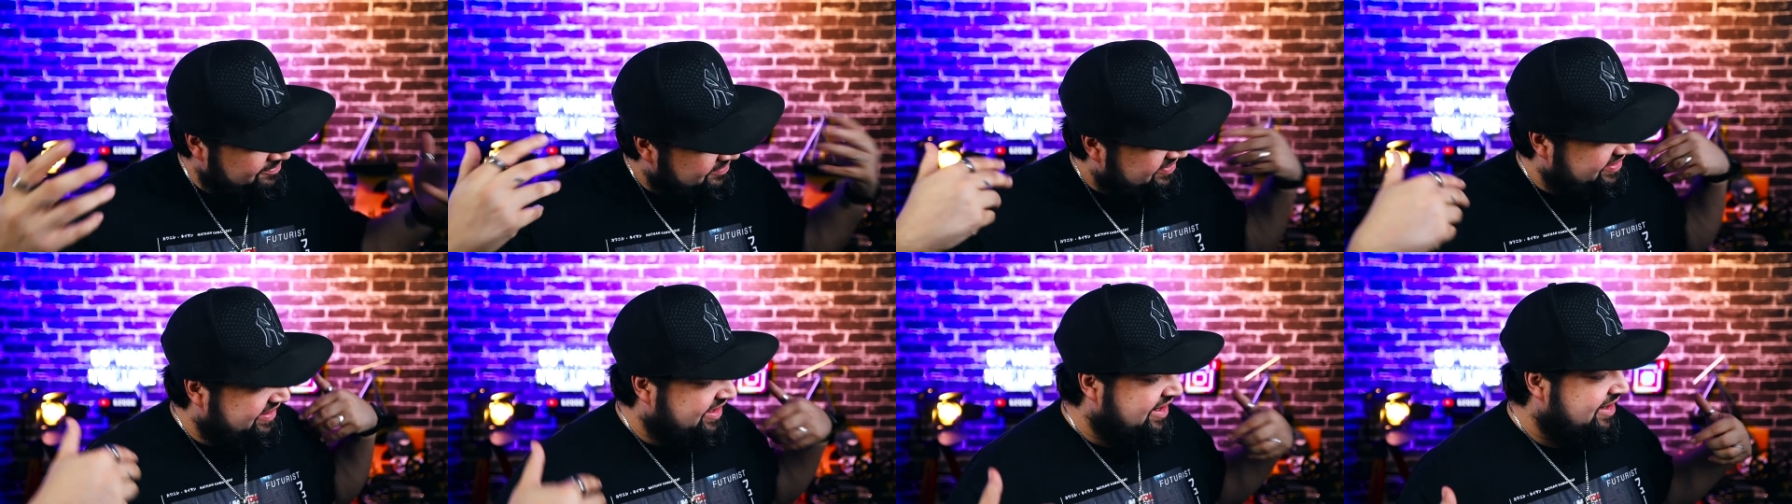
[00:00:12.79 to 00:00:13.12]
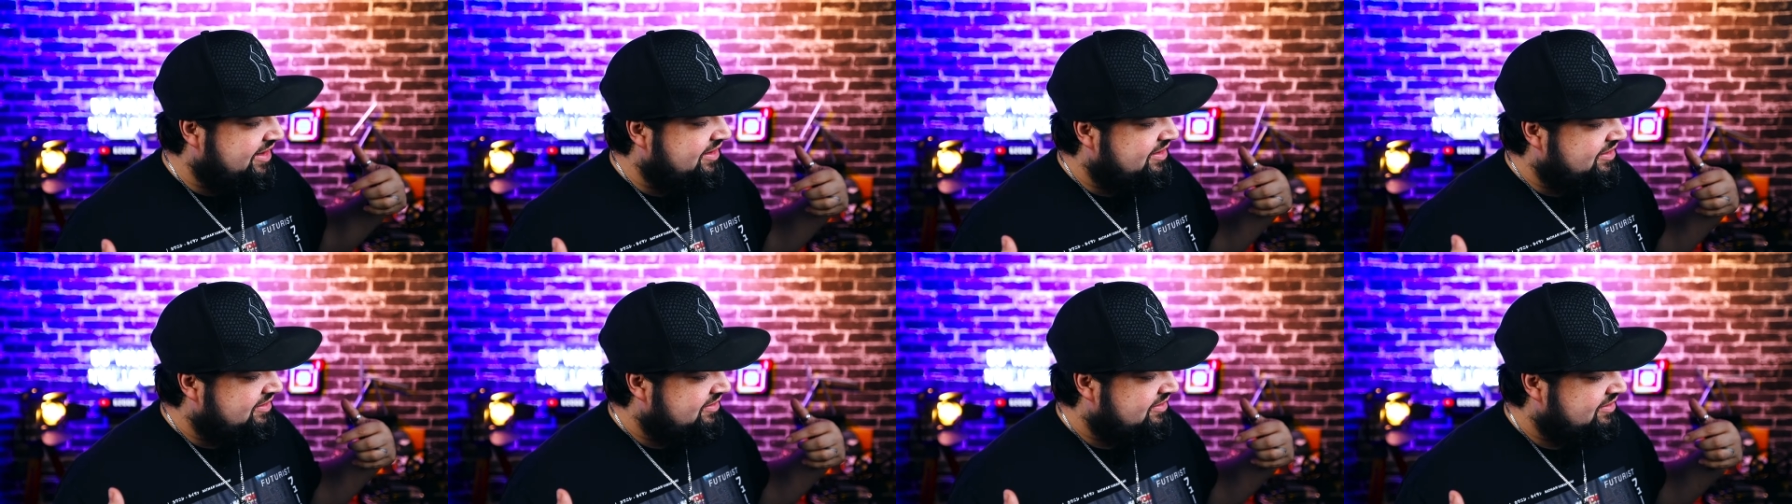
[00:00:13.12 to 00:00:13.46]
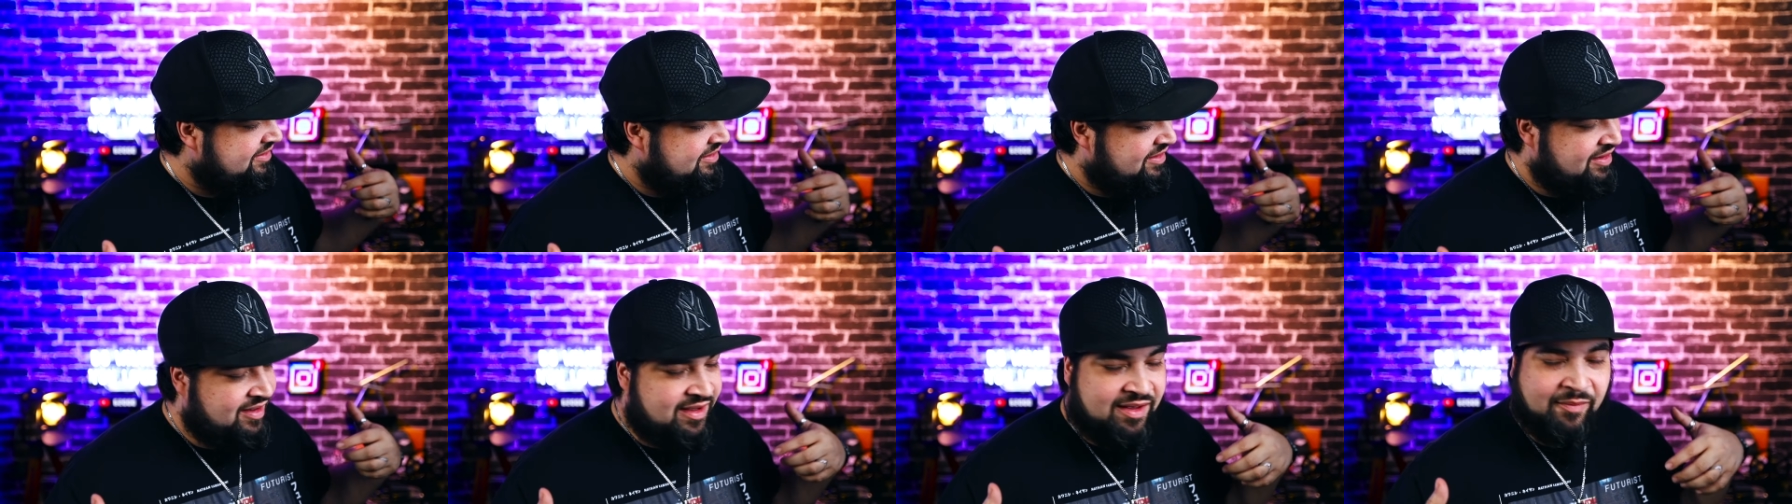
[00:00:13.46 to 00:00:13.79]
I'm standing,
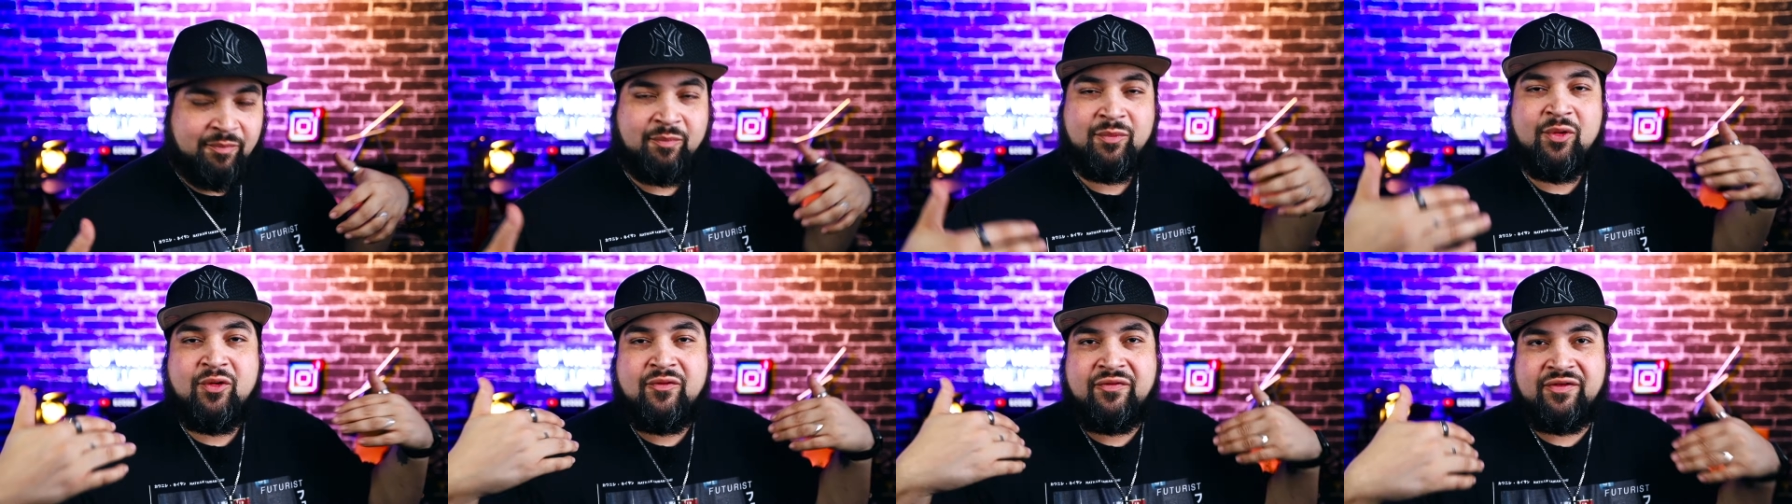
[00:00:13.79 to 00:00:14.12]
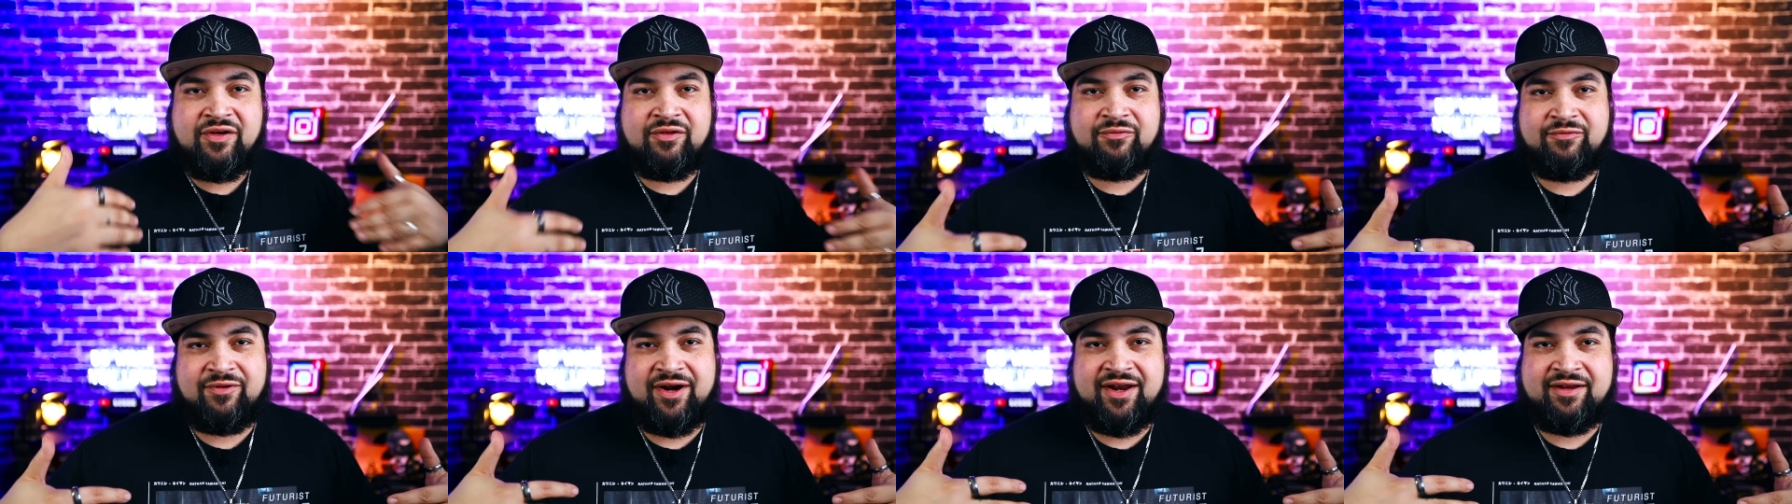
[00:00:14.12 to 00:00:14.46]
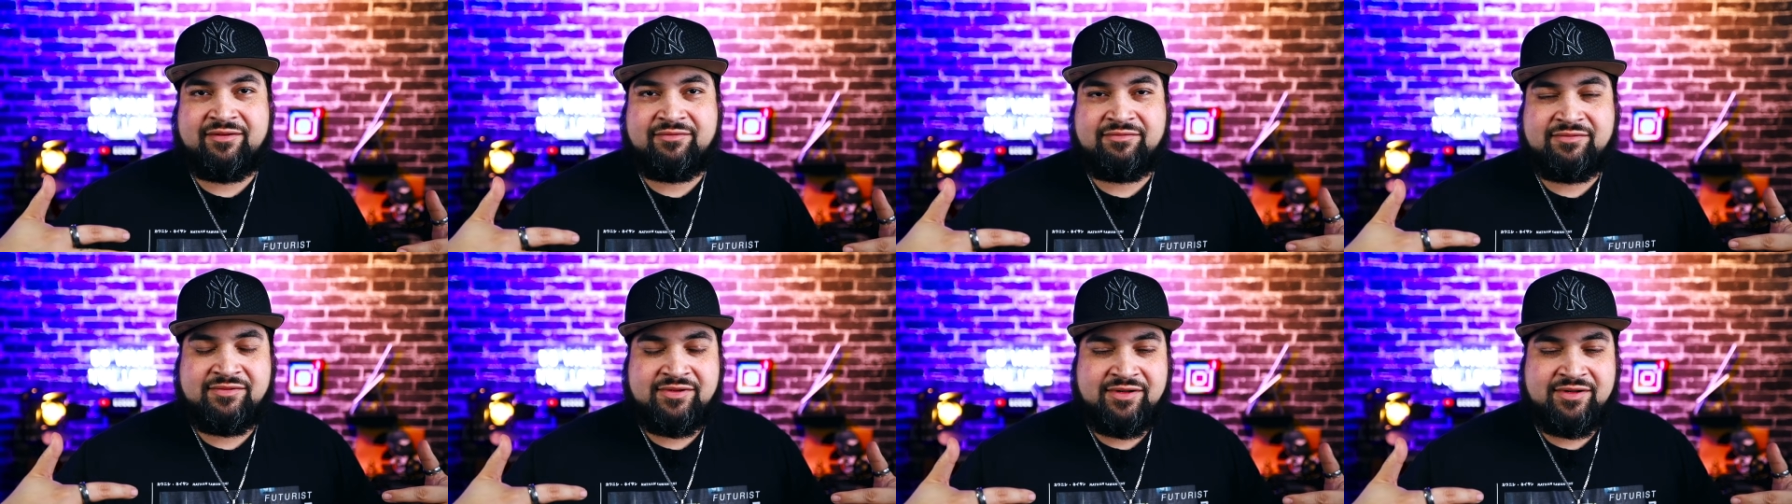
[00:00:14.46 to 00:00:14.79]
moving
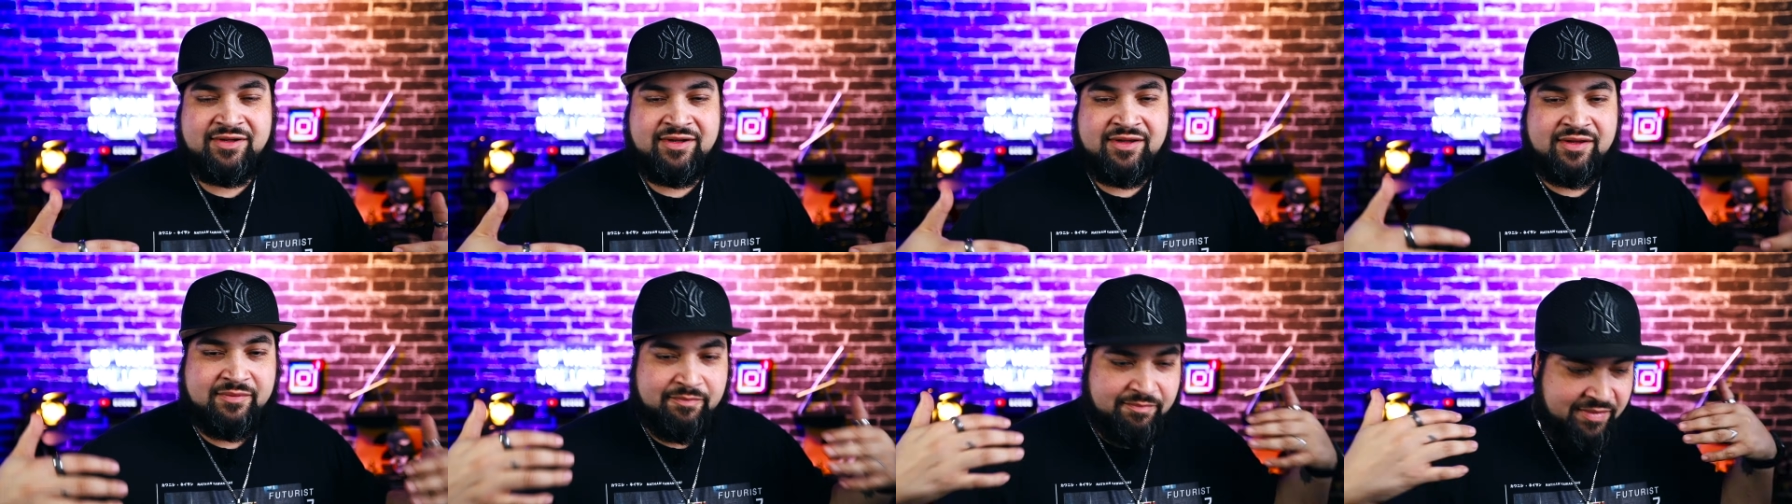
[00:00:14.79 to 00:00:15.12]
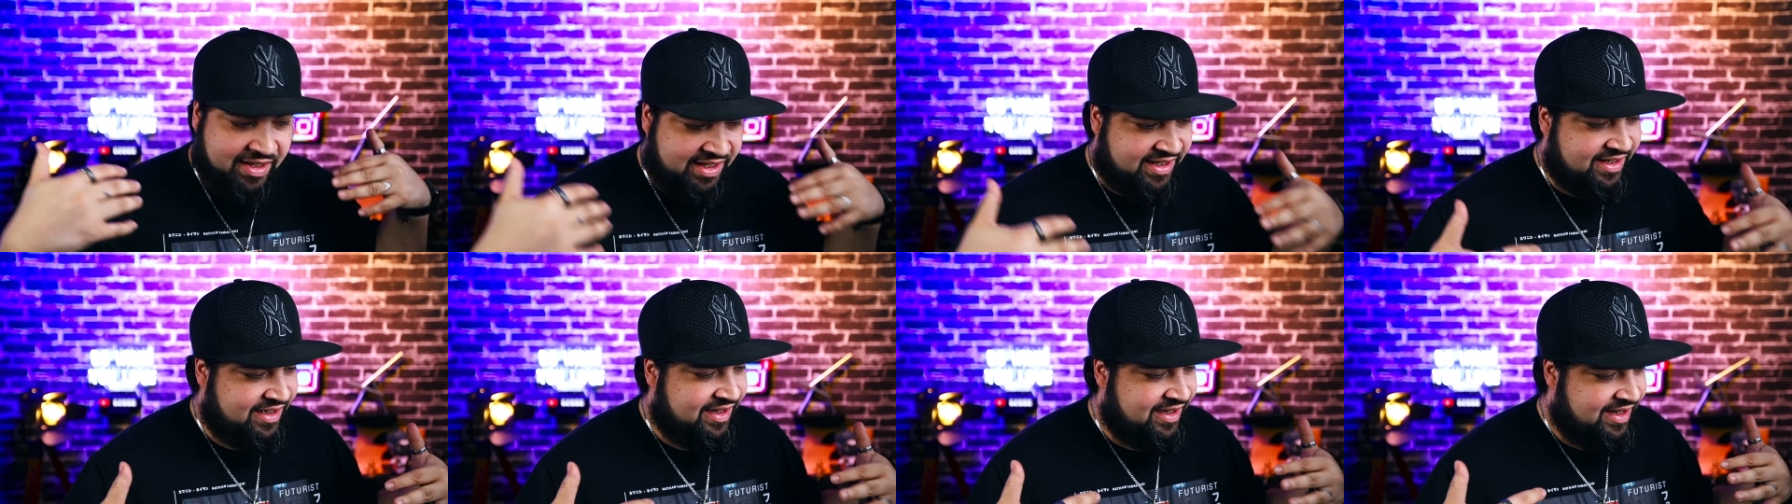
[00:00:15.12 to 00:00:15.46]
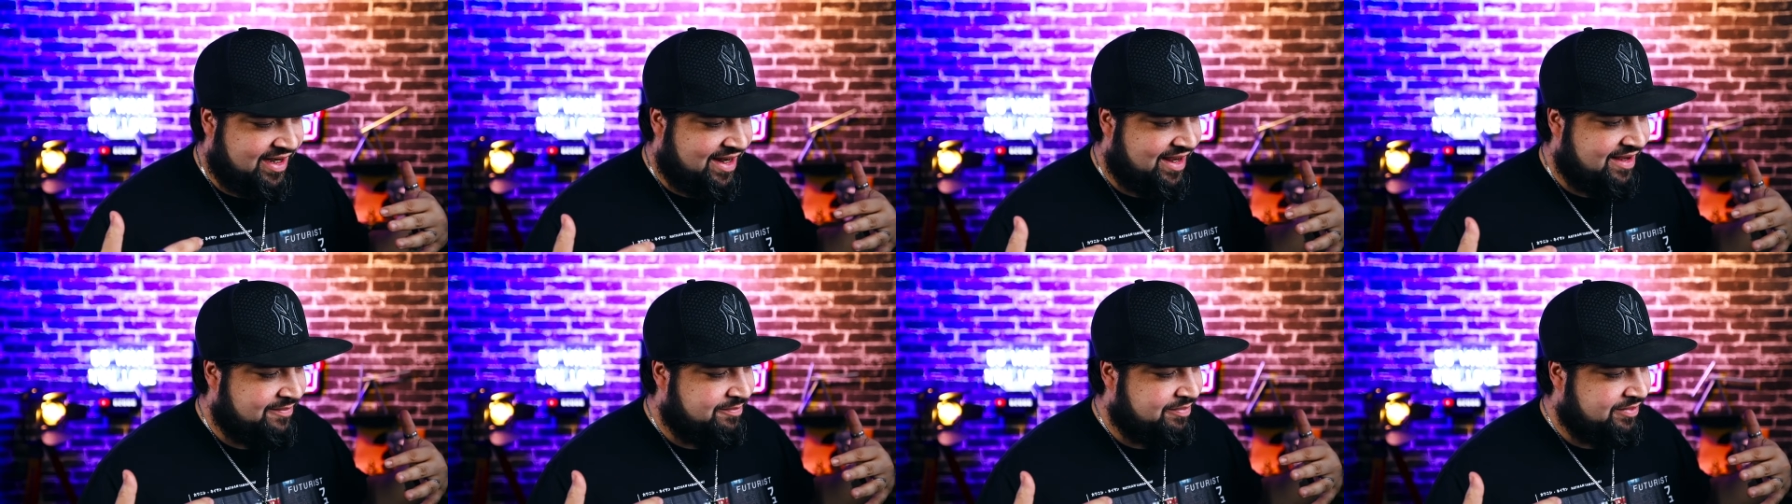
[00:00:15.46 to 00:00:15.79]
around, making it
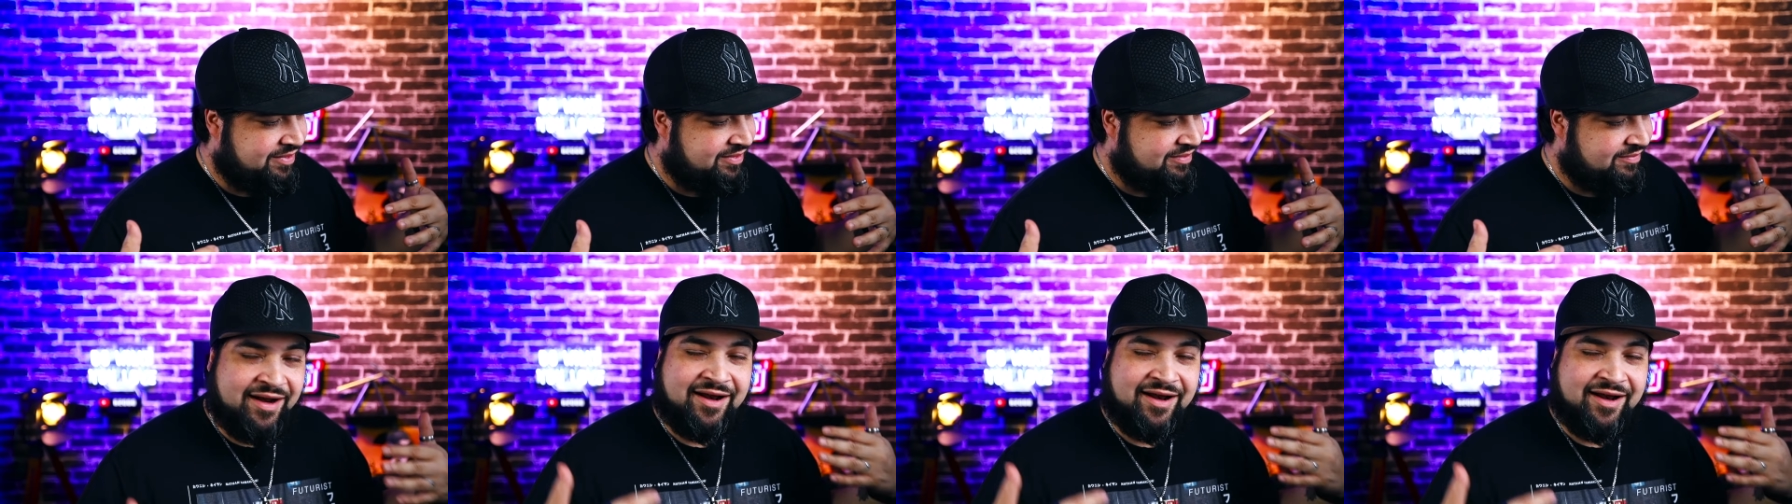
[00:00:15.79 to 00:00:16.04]
happen.